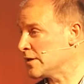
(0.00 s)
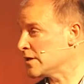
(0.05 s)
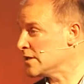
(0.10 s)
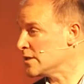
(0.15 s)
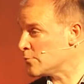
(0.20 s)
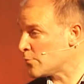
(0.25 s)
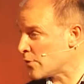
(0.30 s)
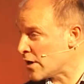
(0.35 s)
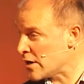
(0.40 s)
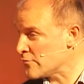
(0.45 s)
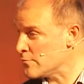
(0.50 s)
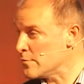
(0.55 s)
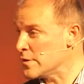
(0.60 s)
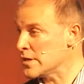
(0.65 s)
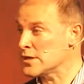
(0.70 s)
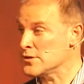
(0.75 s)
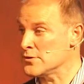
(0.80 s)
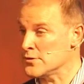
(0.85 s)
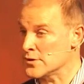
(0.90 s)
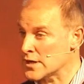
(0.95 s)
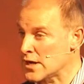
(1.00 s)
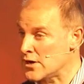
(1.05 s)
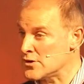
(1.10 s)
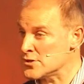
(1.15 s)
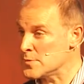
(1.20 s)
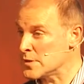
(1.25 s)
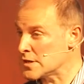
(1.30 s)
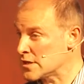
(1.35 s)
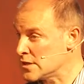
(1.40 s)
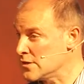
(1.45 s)
Can you pray for me? Can you
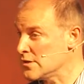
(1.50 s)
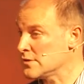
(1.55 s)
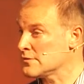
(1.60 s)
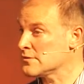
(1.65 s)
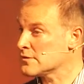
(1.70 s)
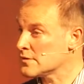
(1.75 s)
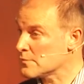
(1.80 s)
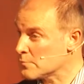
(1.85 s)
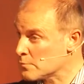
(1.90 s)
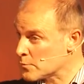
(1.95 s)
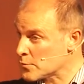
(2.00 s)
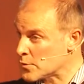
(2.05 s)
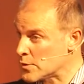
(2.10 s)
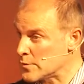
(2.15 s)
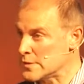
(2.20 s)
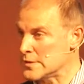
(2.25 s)
encourage me? Can you put